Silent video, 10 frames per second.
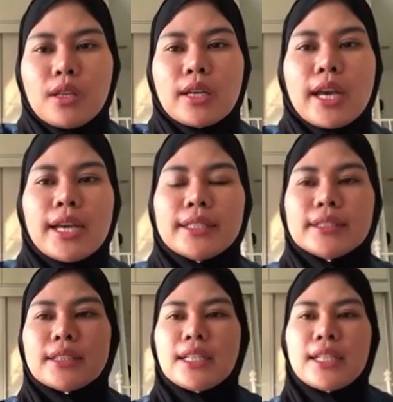
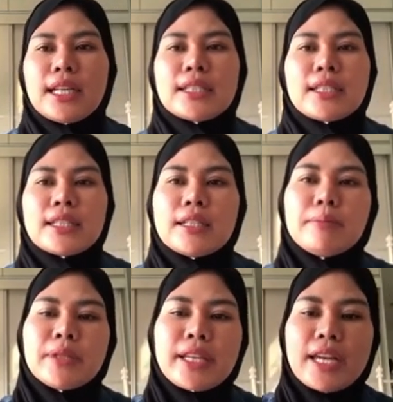and the last is the
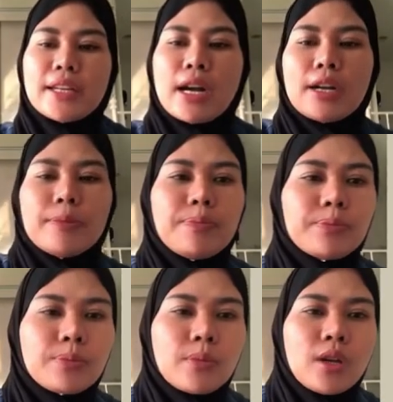BNR.
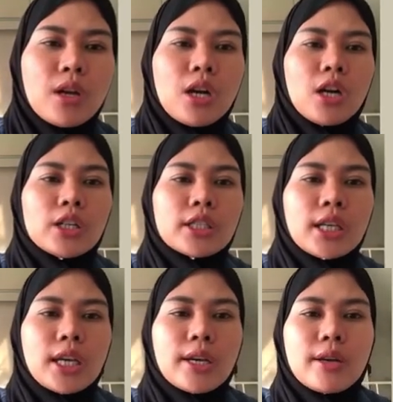
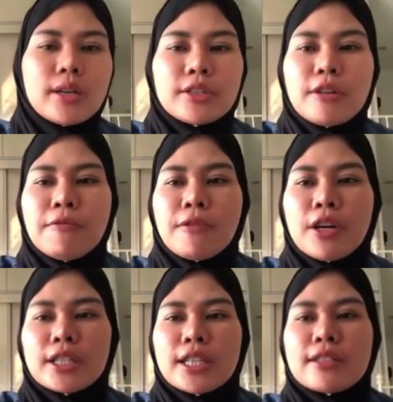Okay, the
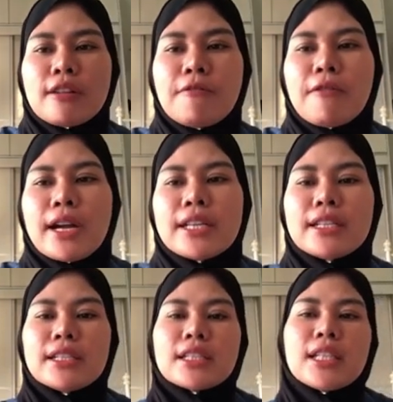fourth is the
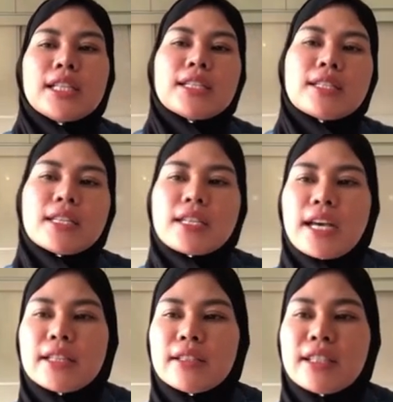final cleansing
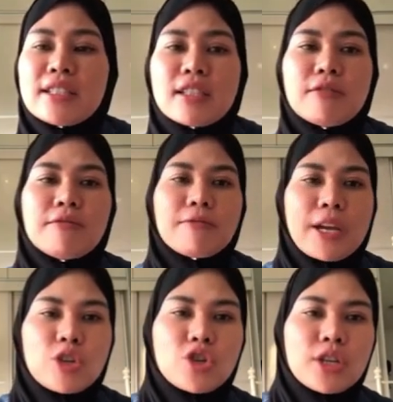and
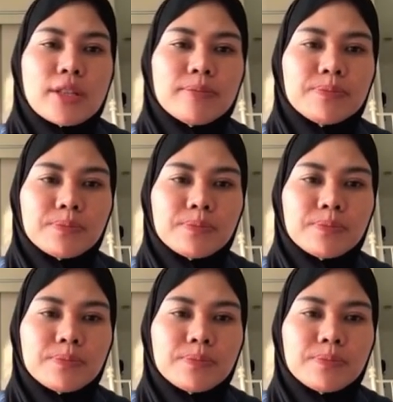disinfection.